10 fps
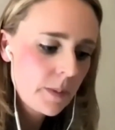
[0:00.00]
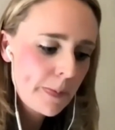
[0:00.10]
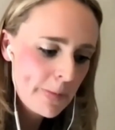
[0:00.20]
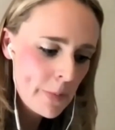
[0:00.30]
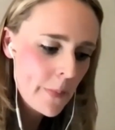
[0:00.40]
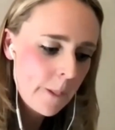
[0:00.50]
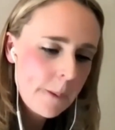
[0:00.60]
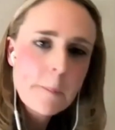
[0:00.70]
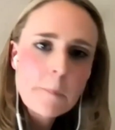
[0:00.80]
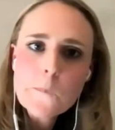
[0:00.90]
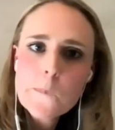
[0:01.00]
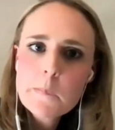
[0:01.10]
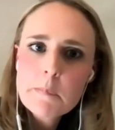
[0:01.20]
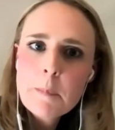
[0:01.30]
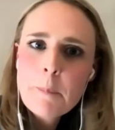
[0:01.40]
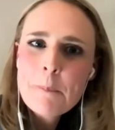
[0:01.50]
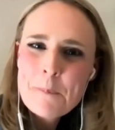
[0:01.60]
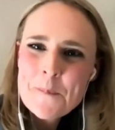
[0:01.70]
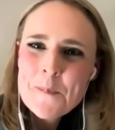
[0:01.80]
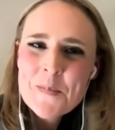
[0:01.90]
lead agency. It
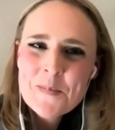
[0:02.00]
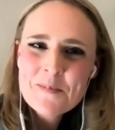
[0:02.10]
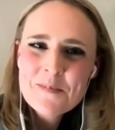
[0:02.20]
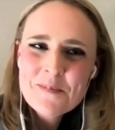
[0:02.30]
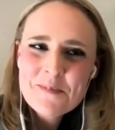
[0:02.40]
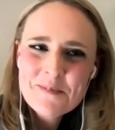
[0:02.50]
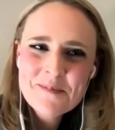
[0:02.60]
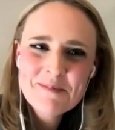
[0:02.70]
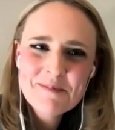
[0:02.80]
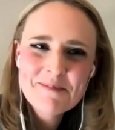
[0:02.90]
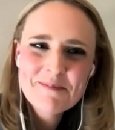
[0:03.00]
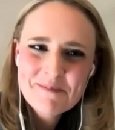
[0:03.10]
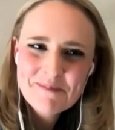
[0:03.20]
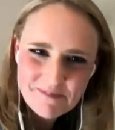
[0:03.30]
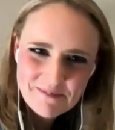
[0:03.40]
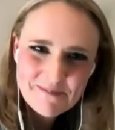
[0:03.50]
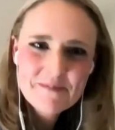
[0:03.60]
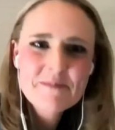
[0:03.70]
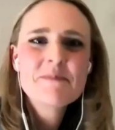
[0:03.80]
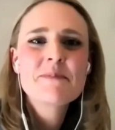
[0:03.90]
still seems somewhat
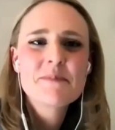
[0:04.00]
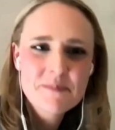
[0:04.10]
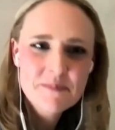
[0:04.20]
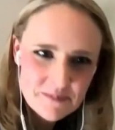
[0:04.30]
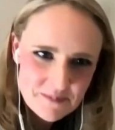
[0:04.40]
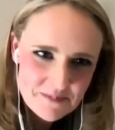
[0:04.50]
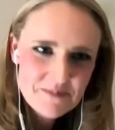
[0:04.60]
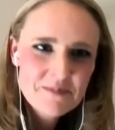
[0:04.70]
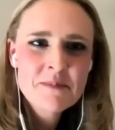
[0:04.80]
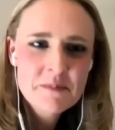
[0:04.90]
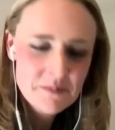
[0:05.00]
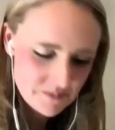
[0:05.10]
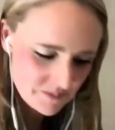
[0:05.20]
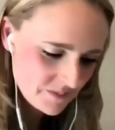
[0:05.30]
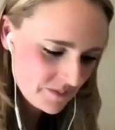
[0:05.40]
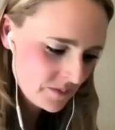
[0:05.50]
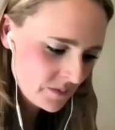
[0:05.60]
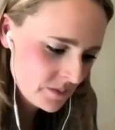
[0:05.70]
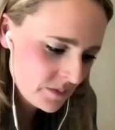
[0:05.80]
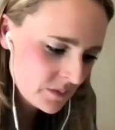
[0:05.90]
complex and
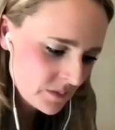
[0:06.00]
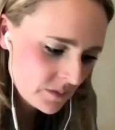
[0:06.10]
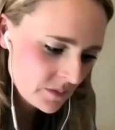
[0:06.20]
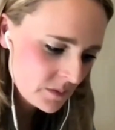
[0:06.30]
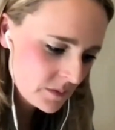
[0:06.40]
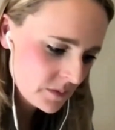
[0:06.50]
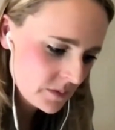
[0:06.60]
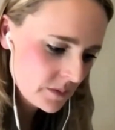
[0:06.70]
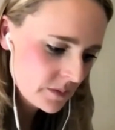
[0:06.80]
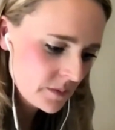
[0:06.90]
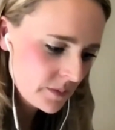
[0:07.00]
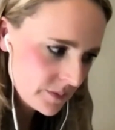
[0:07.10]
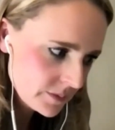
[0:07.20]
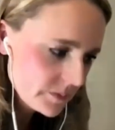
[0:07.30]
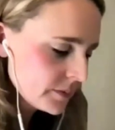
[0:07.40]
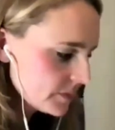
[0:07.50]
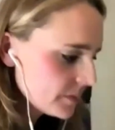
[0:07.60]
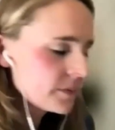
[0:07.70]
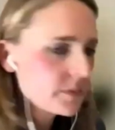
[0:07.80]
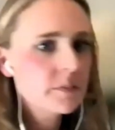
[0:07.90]
questions about, do you have to have the
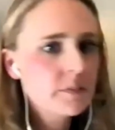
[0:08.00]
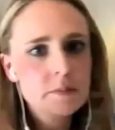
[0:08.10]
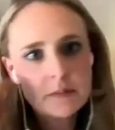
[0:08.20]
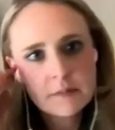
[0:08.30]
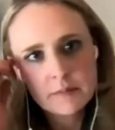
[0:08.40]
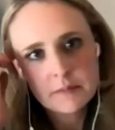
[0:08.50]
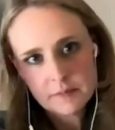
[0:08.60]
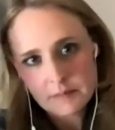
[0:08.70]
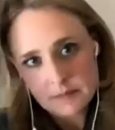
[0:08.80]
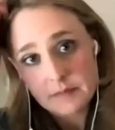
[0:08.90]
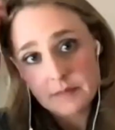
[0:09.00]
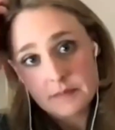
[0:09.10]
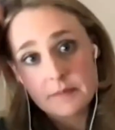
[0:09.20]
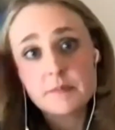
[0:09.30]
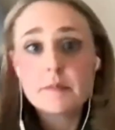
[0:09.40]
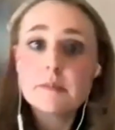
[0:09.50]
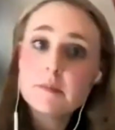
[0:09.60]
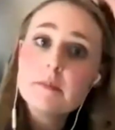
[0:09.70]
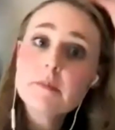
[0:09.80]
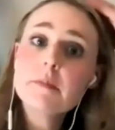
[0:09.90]
national research plan before the lead agency
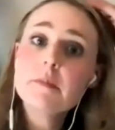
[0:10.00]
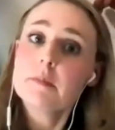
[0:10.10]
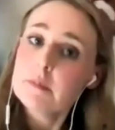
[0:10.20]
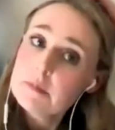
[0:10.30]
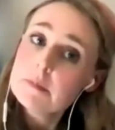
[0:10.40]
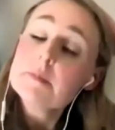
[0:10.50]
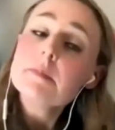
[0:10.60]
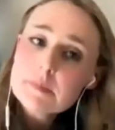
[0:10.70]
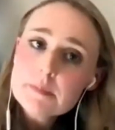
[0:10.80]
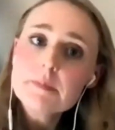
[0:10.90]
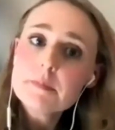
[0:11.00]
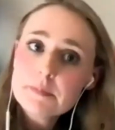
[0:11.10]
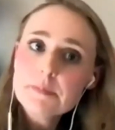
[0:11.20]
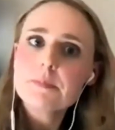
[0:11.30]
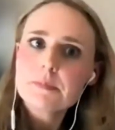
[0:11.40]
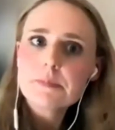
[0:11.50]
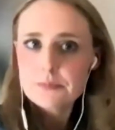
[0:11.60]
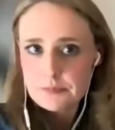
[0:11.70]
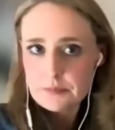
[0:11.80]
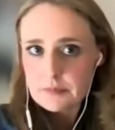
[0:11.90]
can advance
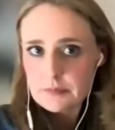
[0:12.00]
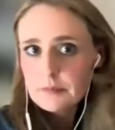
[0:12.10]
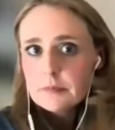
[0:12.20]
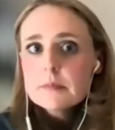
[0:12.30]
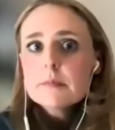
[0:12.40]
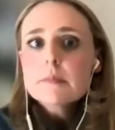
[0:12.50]
projects, or